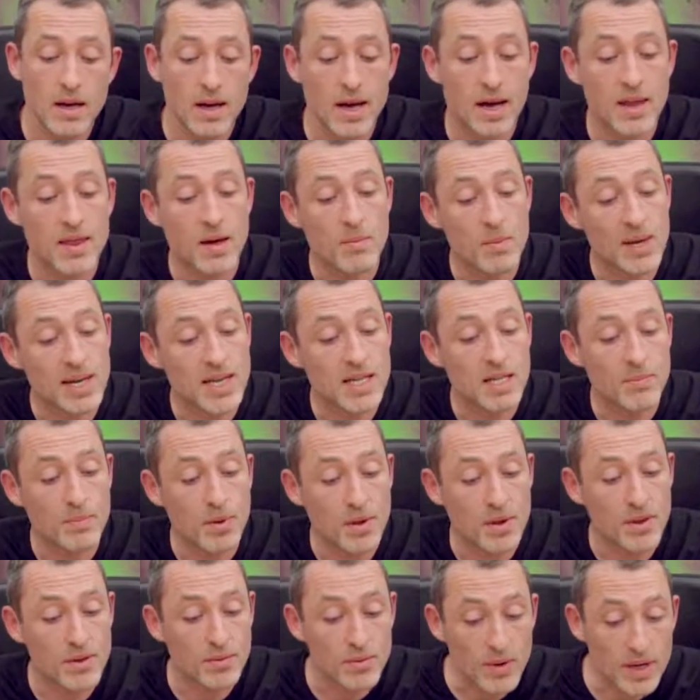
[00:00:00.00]
And then we need to
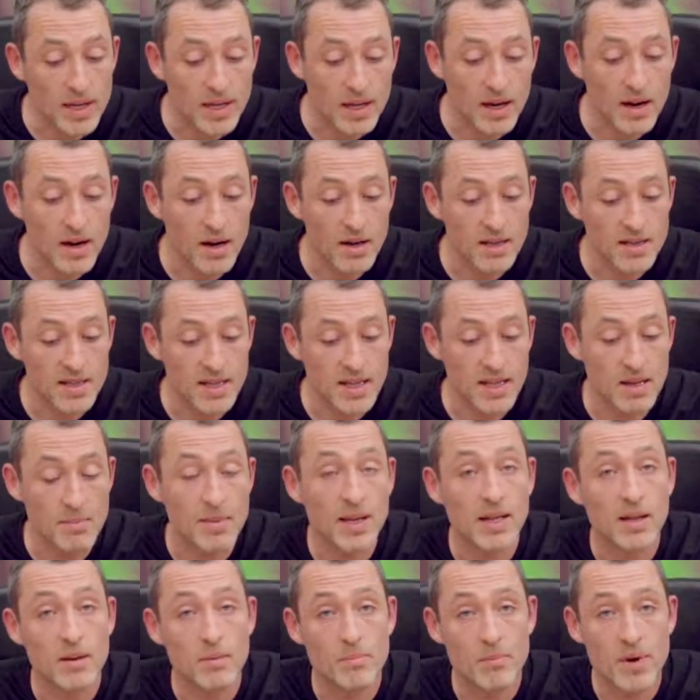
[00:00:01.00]
put 3 cards in the
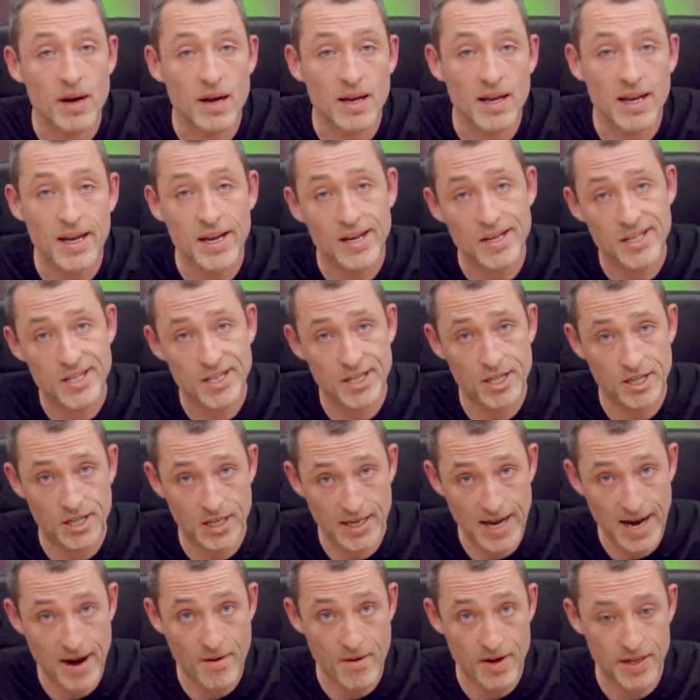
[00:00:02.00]
middle by each
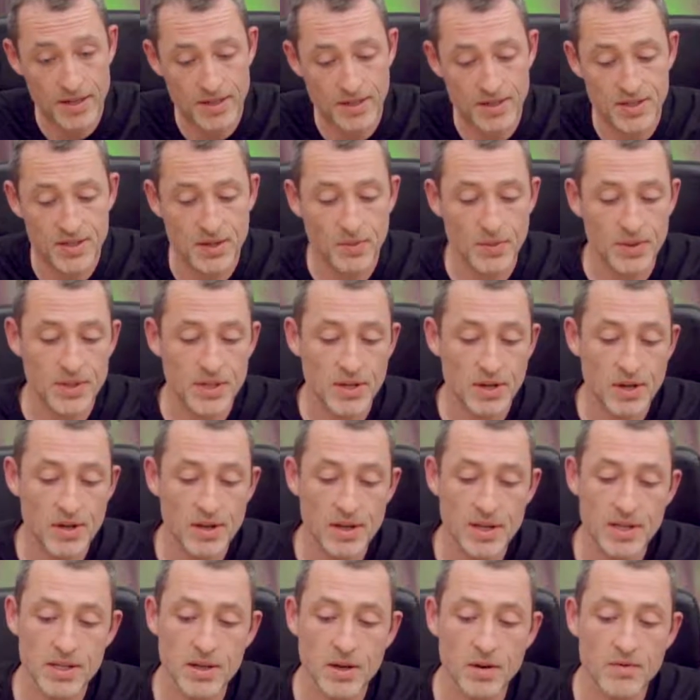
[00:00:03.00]
character. So we'll turn
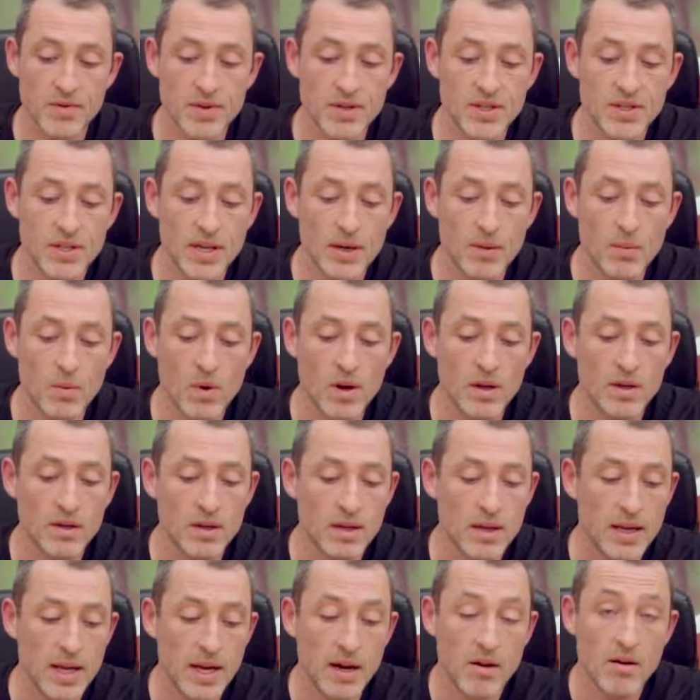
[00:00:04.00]
these over. You see 1
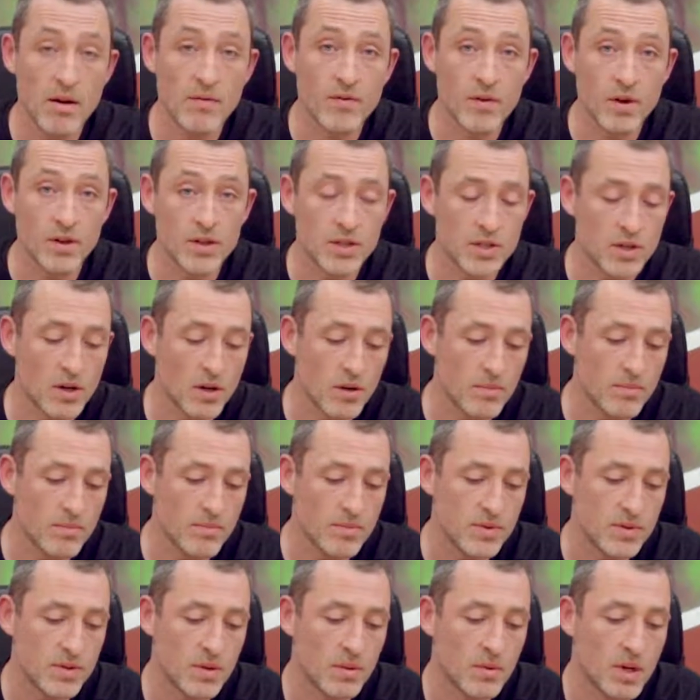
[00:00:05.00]
here, I've got Tom,
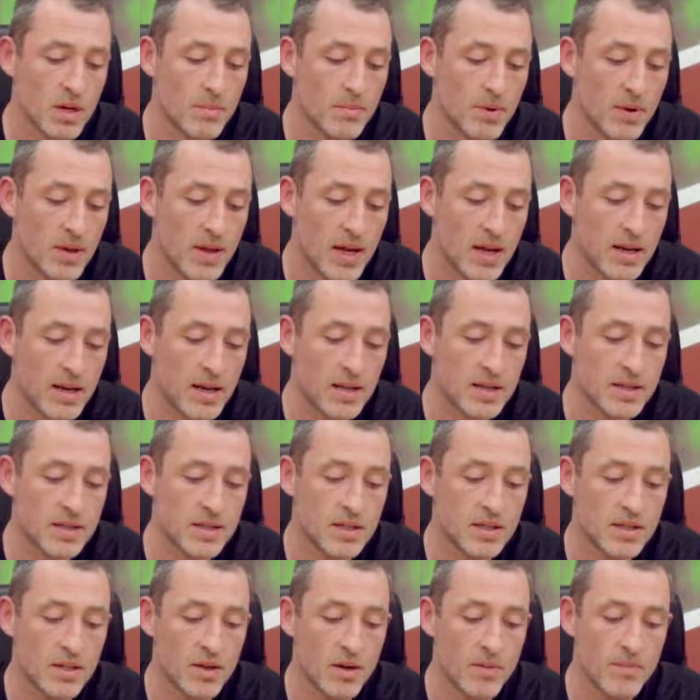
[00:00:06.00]
so I'm going to put that next
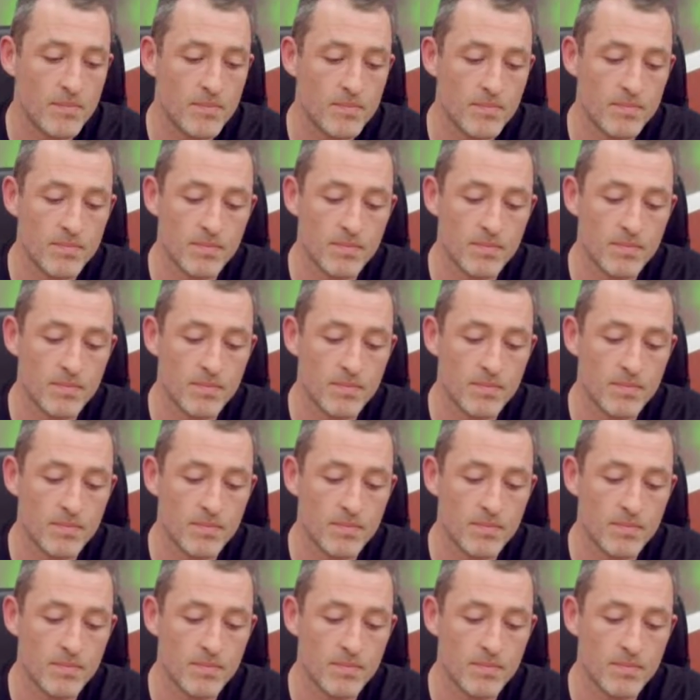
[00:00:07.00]
to Tom.